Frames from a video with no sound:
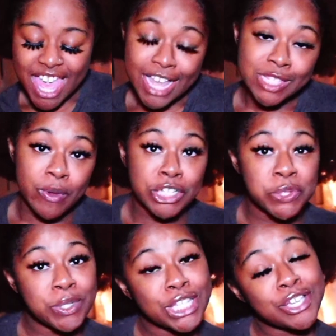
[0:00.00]
it's
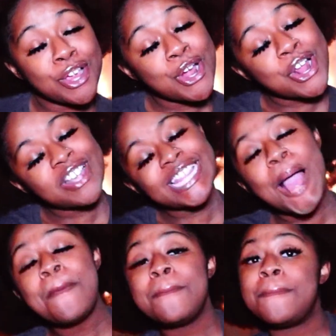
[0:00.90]
Rachel with the curls.
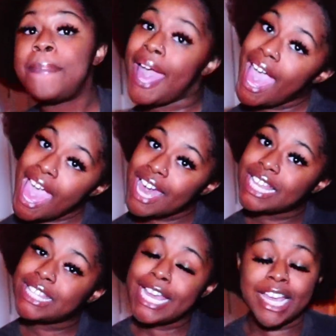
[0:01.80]
I'm
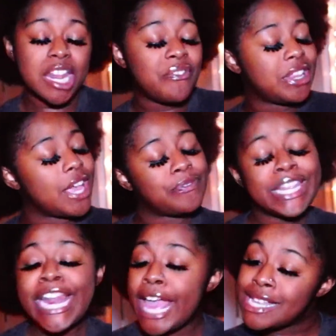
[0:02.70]
back like I never left
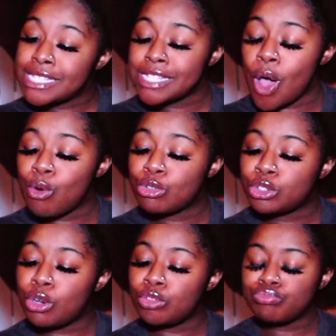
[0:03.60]
the nest. Oh,
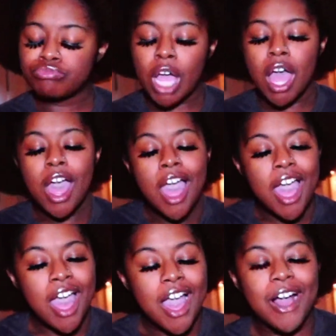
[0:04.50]

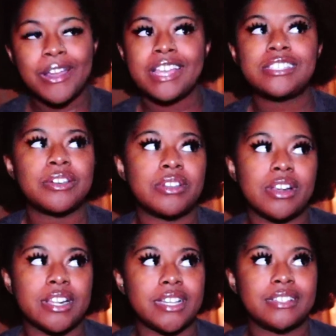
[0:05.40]
that's so
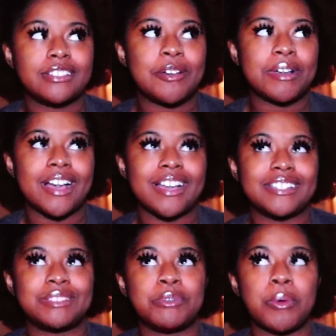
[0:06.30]
dirty. Oh my
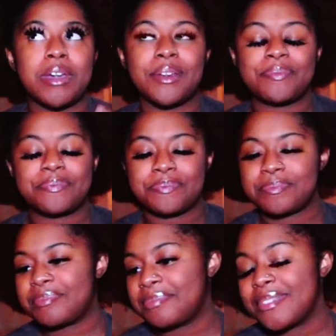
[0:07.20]
gosh, let me go back.
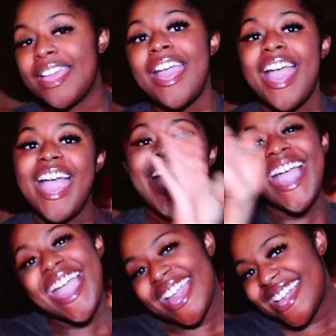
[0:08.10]

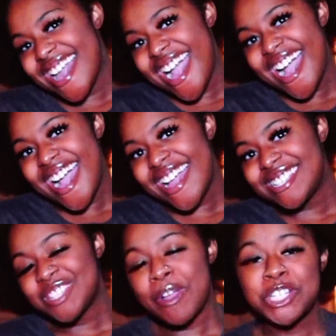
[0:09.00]
Hey
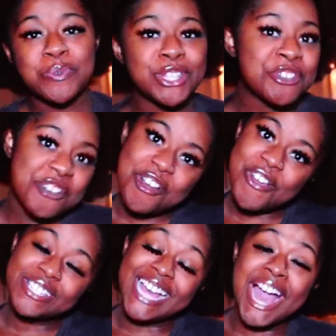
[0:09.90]
guys, it's Rachel with the
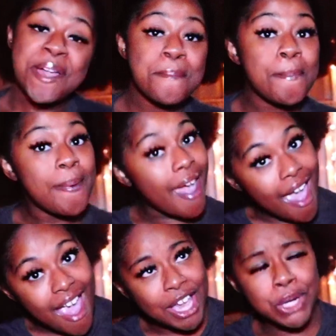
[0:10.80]
curls. I am
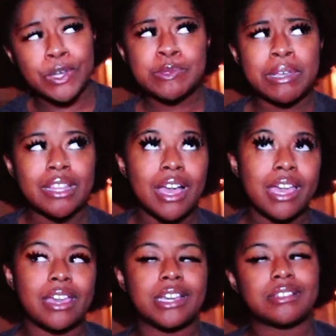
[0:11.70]
back. I know it's been
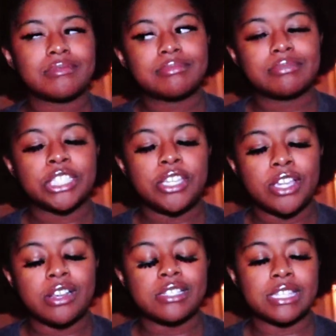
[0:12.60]
like
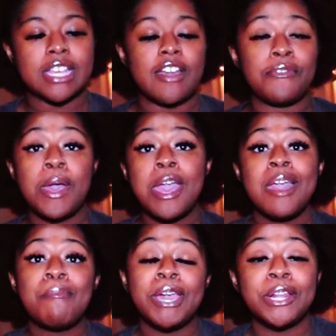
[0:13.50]
years since I've
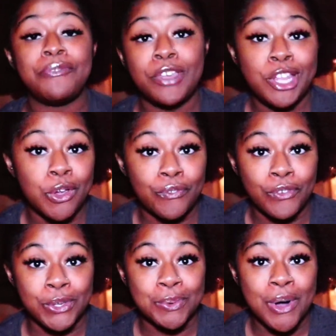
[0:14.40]
made a video for
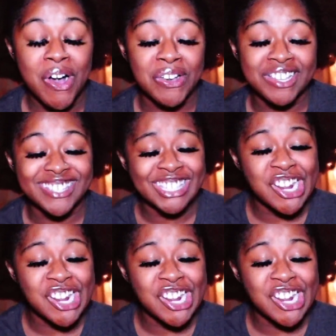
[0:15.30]
you all because